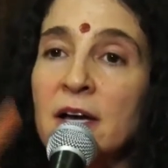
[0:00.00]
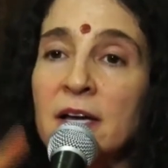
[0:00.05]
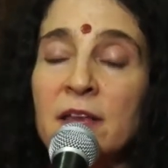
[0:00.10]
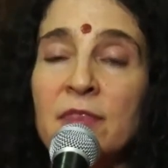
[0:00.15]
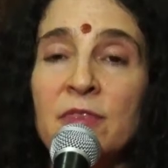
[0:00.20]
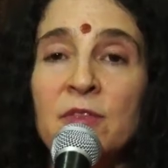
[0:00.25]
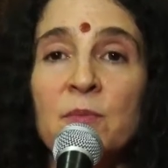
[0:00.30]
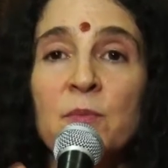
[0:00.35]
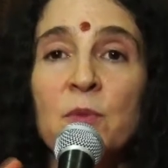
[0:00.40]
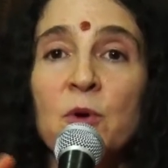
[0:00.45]

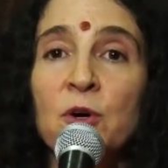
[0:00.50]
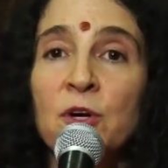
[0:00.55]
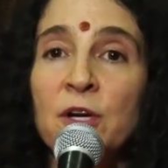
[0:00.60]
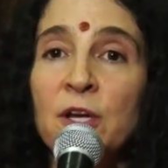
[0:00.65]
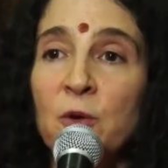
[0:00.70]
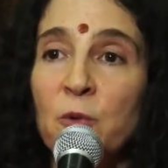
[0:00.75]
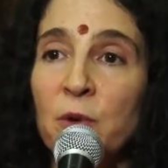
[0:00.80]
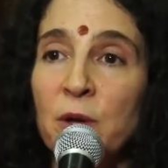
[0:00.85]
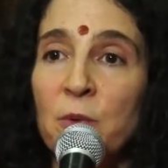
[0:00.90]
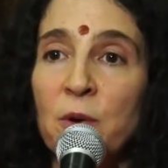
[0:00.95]
in the
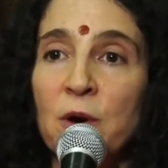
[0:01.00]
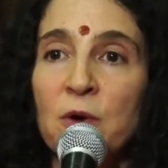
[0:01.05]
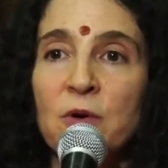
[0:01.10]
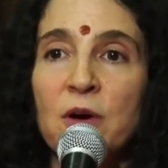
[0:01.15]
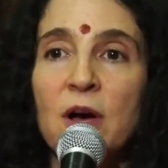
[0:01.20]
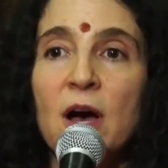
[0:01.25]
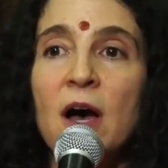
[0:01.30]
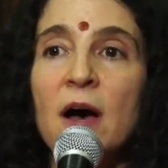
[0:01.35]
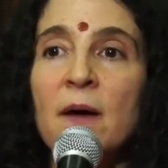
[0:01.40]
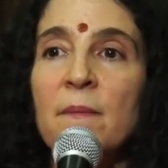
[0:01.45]
morning we
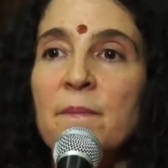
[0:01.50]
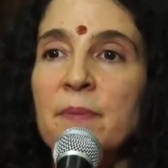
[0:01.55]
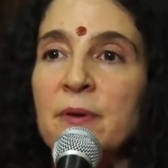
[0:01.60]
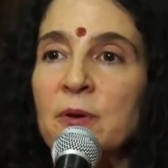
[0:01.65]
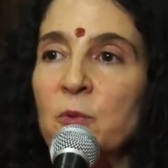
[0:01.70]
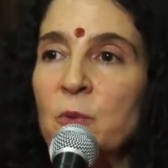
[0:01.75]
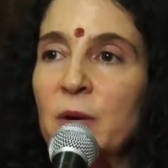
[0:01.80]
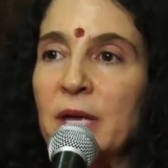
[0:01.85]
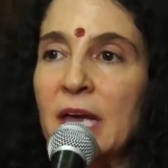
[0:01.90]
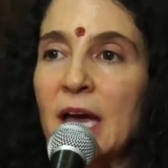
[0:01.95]
woke up
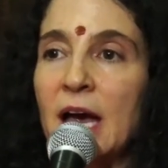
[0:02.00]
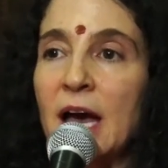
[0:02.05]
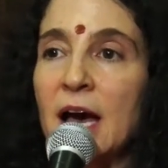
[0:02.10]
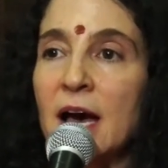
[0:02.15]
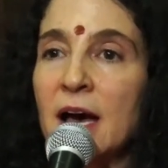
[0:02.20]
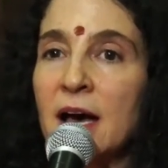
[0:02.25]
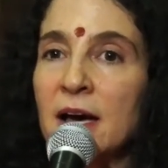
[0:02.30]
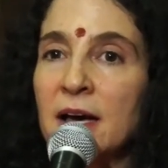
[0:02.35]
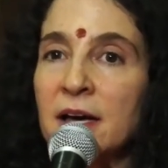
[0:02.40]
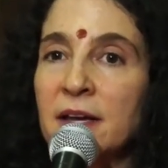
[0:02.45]
and we
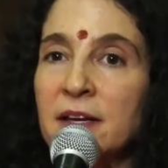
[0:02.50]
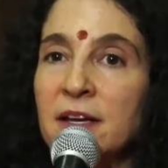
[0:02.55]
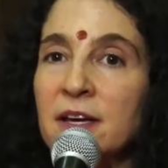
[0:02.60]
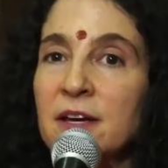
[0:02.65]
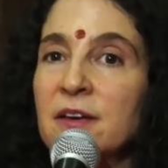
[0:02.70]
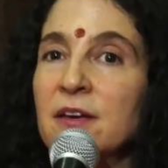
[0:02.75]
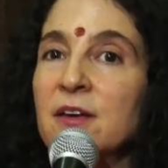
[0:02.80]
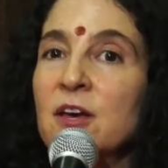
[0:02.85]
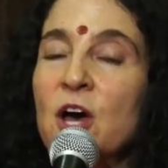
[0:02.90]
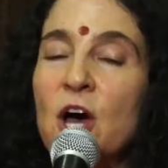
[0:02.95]
had
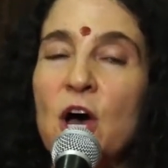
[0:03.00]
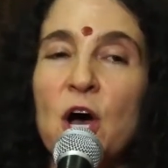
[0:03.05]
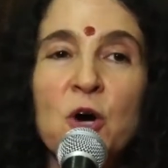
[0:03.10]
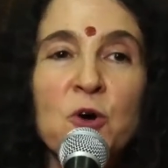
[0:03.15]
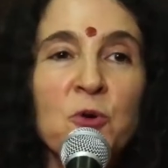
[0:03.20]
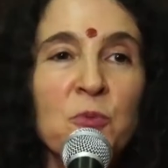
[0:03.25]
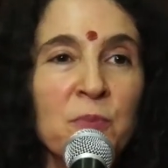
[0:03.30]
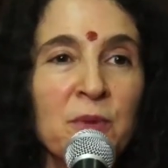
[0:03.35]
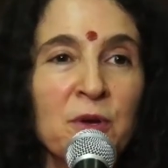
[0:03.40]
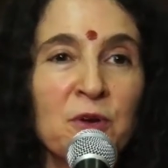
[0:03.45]

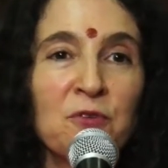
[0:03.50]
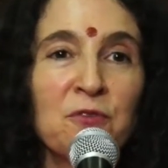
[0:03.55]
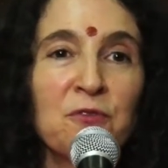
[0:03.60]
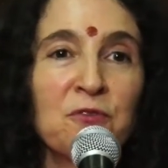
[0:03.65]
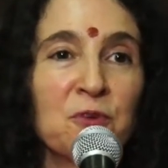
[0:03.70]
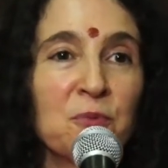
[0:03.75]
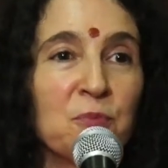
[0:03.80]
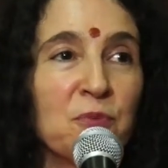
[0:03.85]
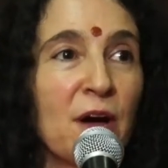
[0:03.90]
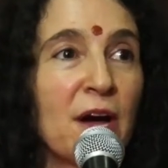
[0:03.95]
oatmeal
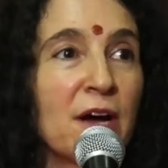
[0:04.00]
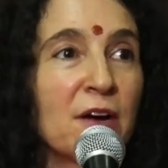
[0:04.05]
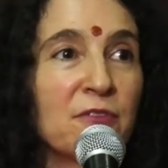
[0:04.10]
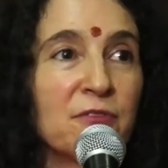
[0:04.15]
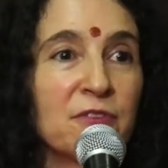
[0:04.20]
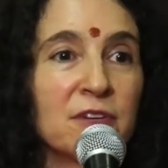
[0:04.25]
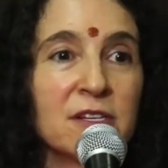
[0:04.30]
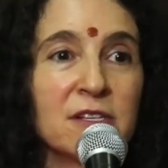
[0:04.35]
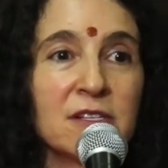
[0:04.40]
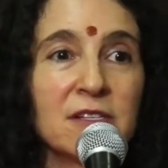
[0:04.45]
for
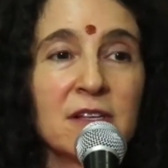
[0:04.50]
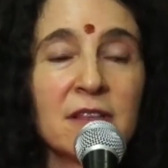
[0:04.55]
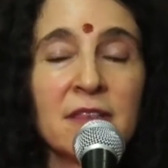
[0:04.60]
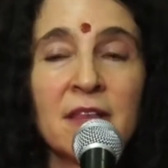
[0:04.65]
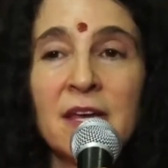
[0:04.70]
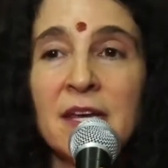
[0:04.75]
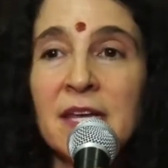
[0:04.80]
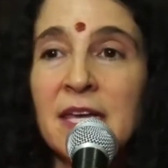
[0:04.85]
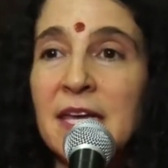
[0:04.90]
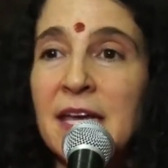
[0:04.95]
breakfast, and
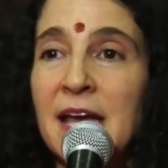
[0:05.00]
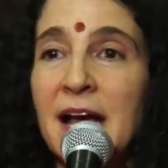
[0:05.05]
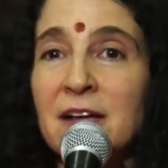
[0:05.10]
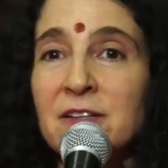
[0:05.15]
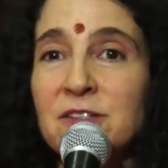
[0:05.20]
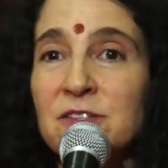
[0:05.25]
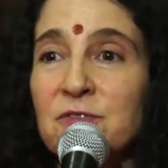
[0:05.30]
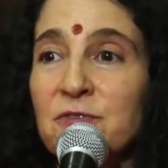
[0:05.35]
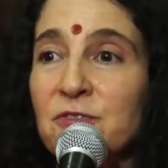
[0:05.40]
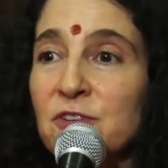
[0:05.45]
then he
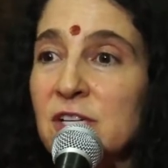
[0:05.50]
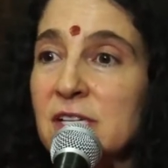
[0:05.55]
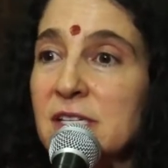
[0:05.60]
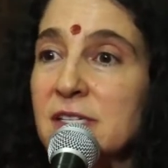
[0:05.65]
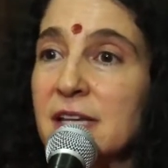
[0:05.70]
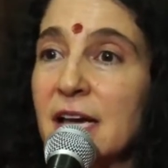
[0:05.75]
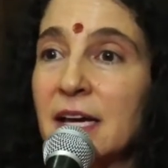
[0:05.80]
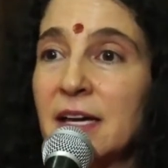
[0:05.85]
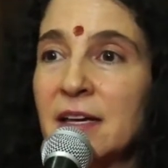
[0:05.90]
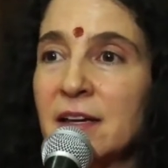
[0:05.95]
asked for a
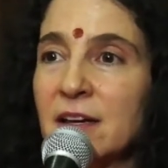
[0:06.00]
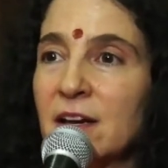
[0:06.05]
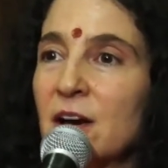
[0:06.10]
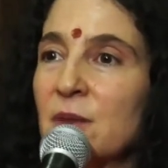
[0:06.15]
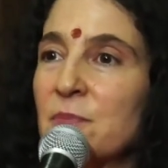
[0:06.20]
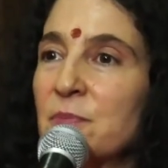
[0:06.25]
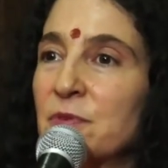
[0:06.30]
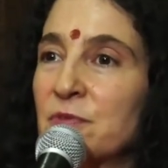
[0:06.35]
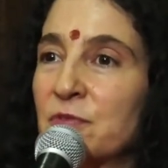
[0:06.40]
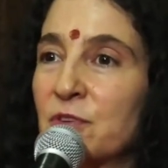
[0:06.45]
second
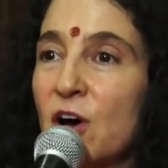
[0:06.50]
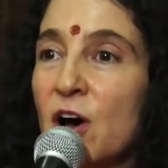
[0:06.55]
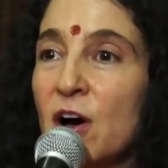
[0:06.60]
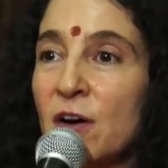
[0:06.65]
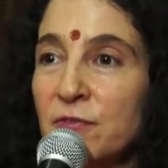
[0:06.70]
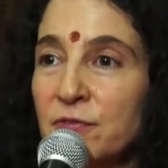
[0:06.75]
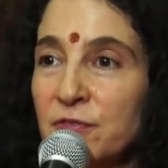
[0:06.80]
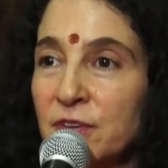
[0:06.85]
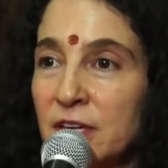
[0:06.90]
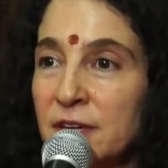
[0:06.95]
cup of
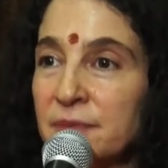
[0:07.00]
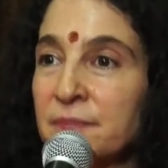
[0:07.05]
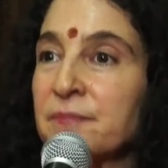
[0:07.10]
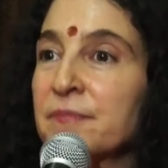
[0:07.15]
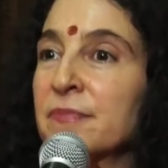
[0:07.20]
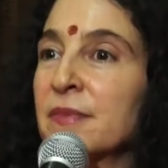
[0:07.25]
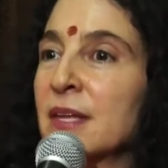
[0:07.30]
coffee,